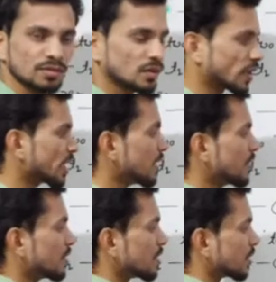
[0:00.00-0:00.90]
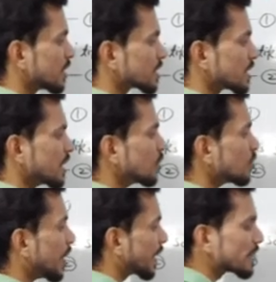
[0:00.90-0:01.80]
Okay, this t2
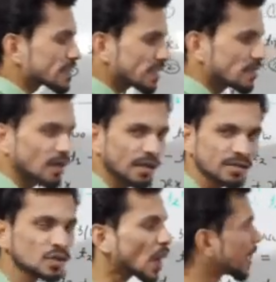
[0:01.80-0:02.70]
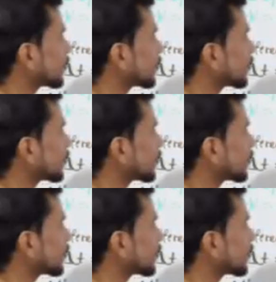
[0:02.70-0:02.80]
minus t1 is going